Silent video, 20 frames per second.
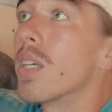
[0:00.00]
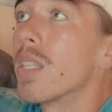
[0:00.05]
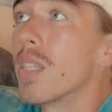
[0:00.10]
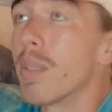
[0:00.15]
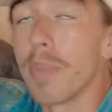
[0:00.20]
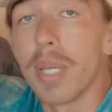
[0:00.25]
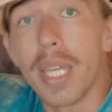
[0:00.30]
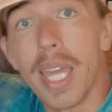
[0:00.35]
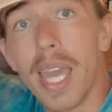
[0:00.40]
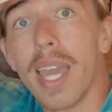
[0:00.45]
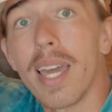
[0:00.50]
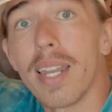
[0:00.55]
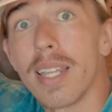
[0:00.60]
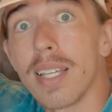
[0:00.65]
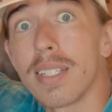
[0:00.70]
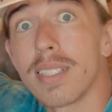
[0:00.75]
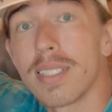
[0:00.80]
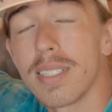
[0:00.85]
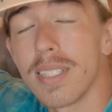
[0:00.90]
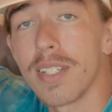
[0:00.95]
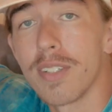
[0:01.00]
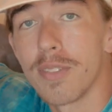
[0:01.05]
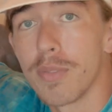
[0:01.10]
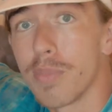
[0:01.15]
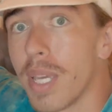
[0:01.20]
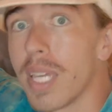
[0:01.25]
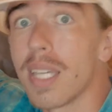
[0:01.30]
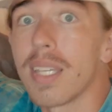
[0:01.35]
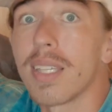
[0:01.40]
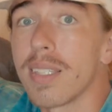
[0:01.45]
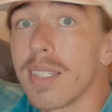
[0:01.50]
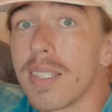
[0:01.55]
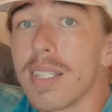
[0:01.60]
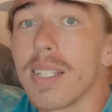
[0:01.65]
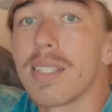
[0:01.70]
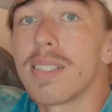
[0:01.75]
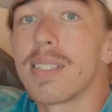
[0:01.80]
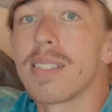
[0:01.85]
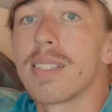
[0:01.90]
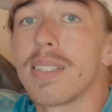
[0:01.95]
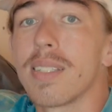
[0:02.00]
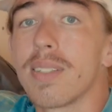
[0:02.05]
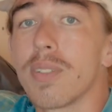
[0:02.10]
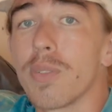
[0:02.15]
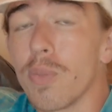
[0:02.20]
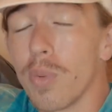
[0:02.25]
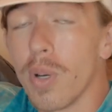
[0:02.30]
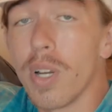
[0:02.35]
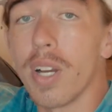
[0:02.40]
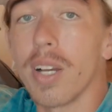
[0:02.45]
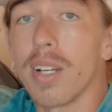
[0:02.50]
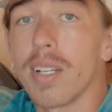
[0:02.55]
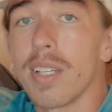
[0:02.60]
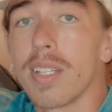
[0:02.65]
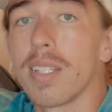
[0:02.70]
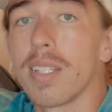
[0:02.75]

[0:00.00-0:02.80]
the mechanics of making this work.